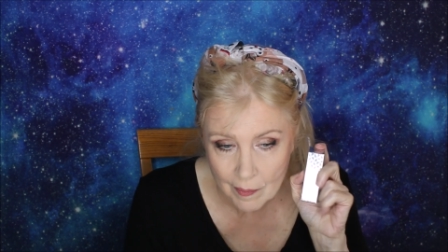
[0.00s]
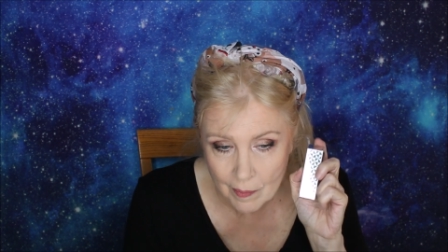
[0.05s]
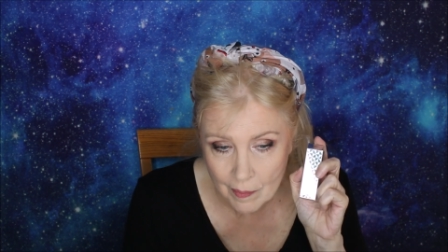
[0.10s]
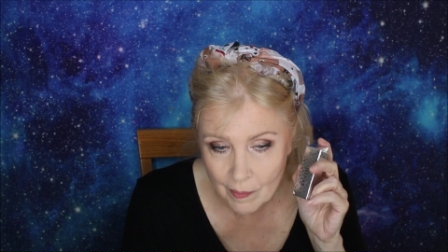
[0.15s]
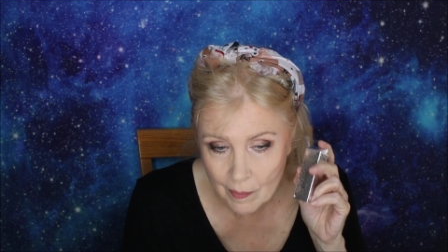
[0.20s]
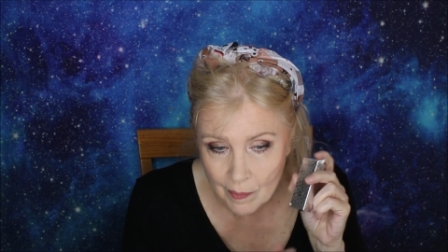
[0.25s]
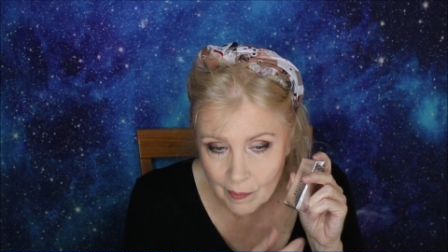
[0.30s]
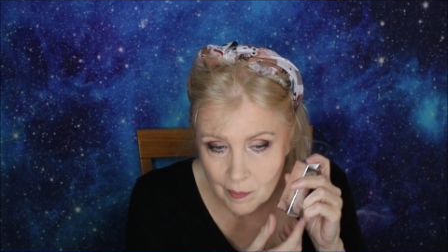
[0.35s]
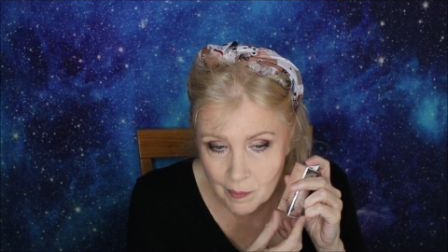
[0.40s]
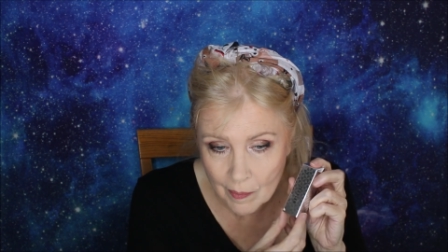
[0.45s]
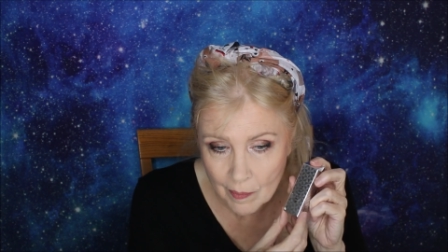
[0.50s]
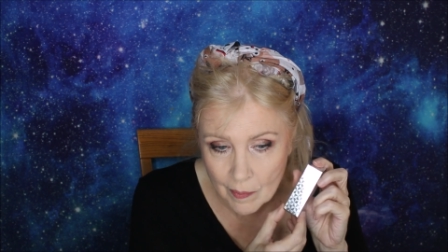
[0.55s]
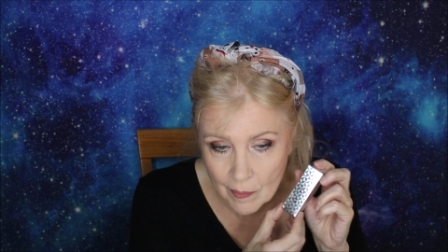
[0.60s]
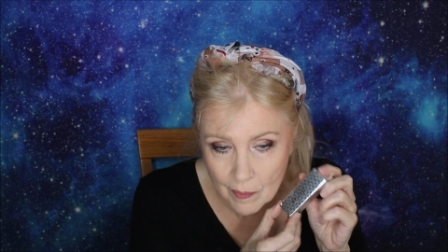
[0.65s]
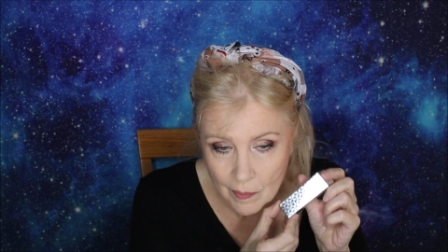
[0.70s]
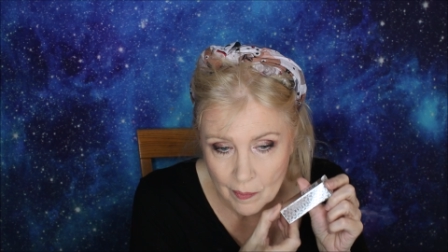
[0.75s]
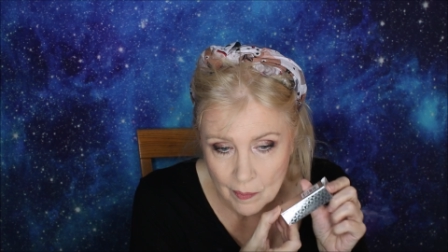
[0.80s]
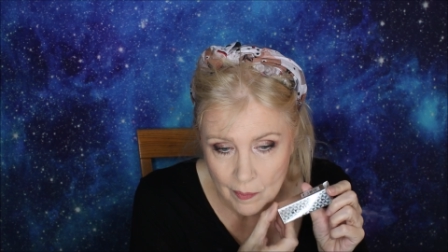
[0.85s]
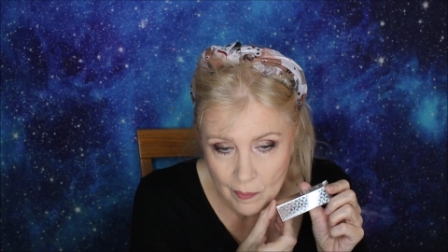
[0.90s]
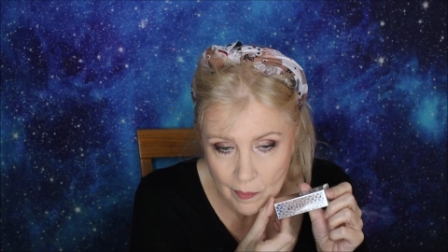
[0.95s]
lip
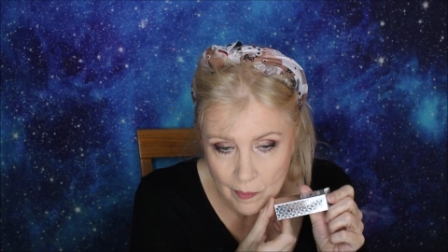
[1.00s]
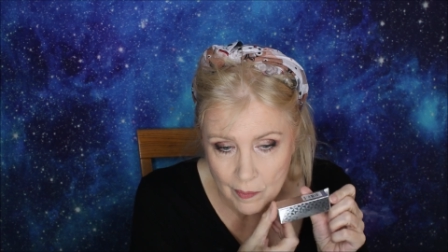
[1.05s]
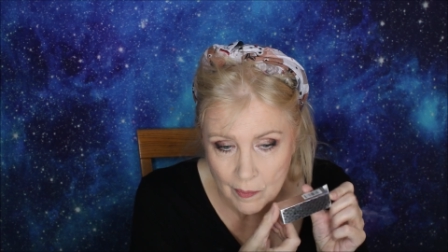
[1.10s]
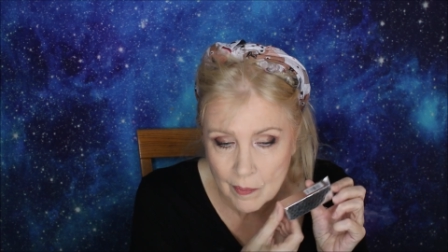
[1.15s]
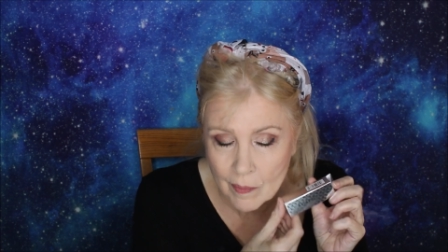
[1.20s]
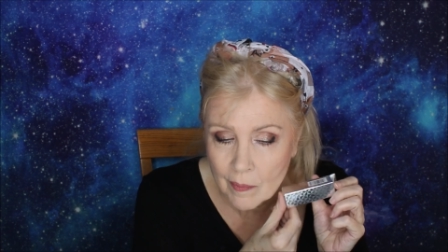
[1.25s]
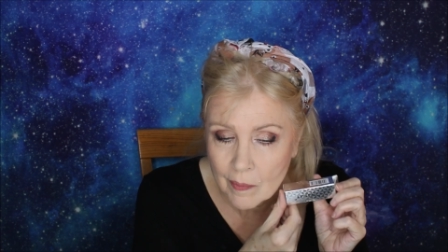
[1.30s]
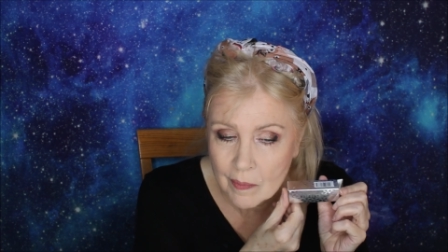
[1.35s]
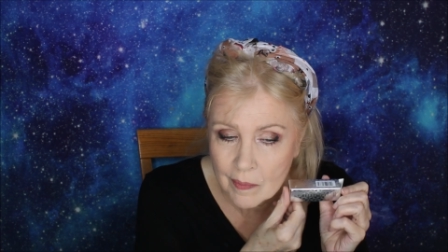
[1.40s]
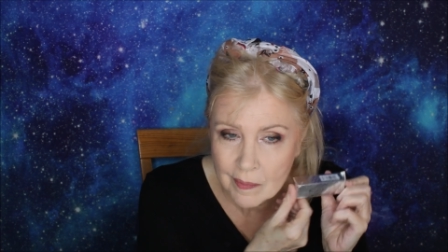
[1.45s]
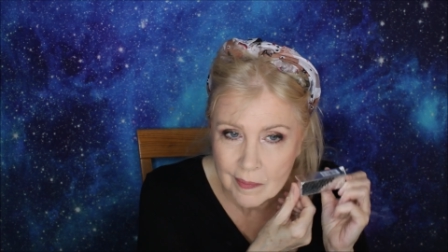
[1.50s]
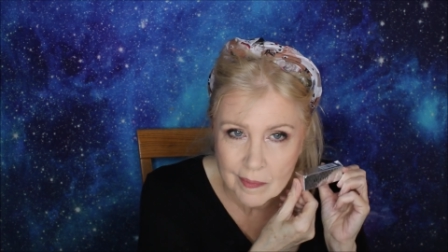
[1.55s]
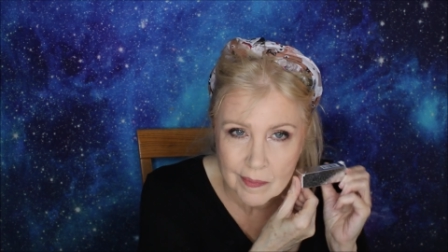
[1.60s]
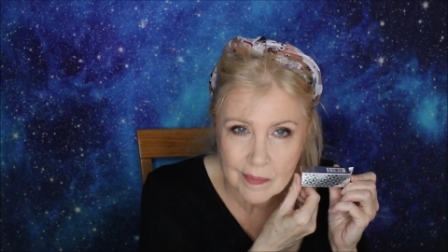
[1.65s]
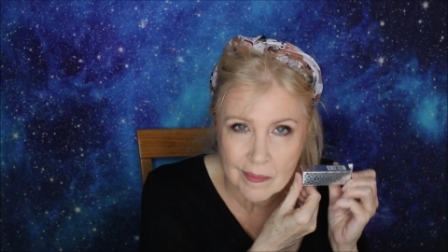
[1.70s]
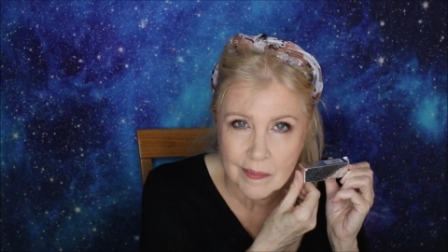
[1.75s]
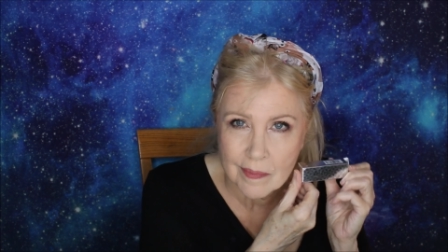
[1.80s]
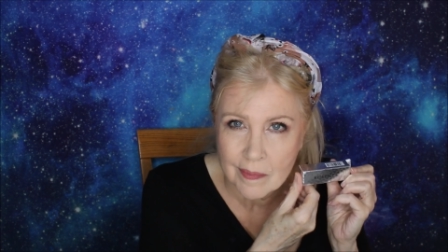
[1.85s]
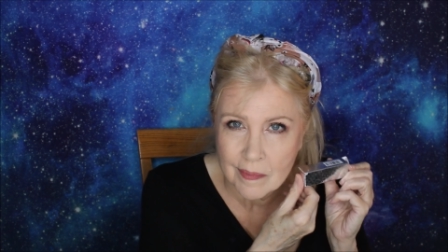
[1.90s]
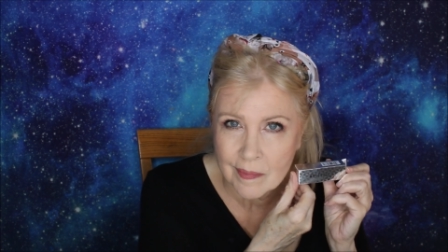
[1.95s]
gloss to them, and it
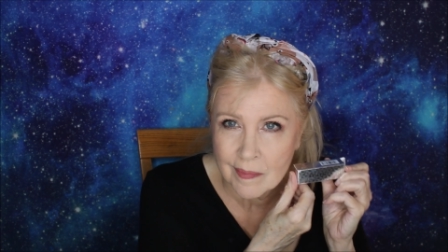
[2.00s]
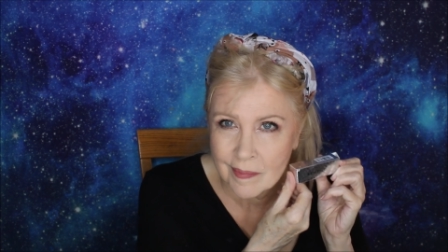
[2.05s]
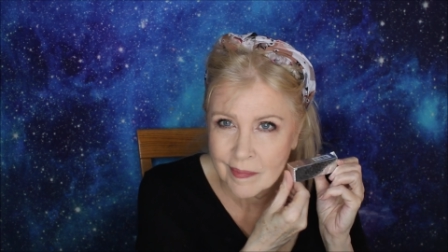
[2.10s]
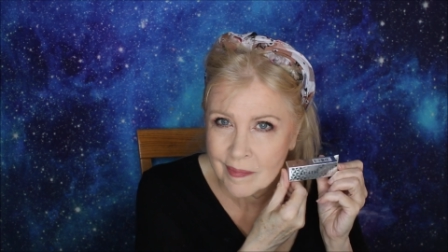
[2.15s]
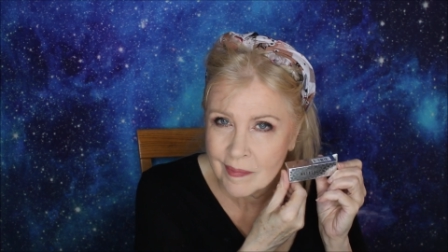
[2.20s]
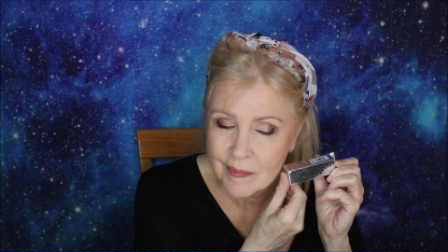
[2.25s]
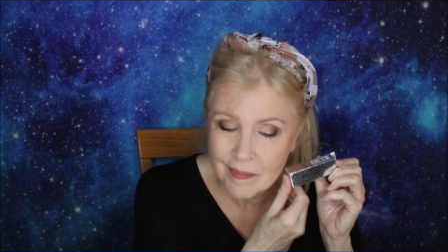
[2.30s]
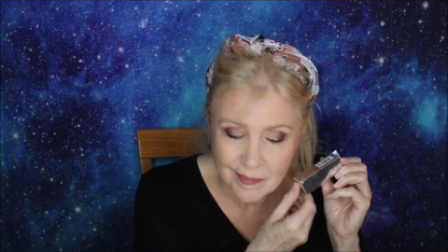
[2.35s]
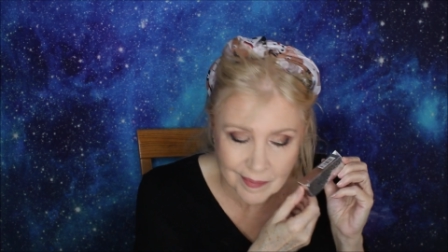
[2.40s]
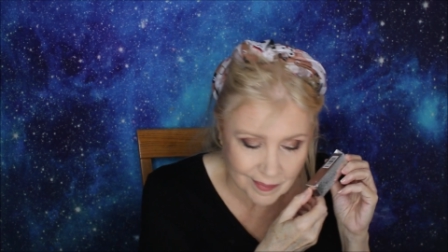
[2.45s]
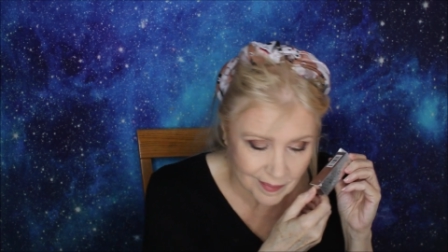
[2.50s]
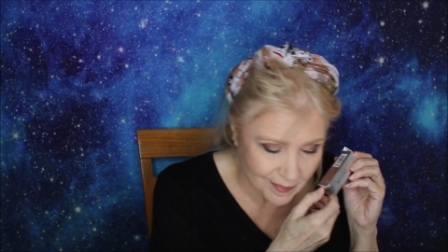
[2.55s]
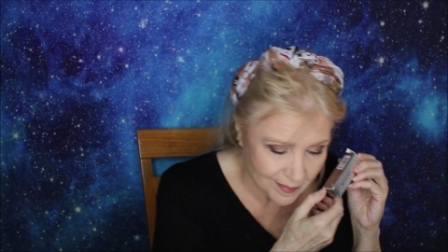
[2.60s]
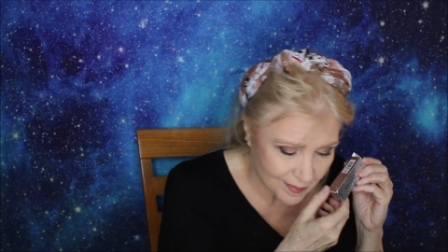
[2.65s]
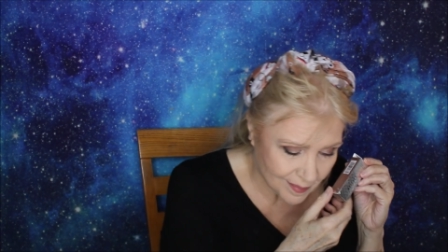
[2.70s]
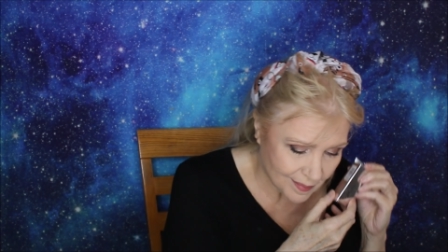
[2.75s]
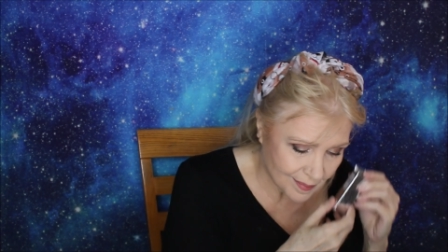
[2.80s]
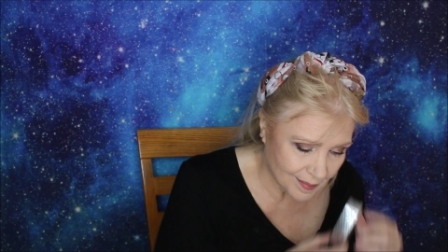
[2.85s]
really helps out.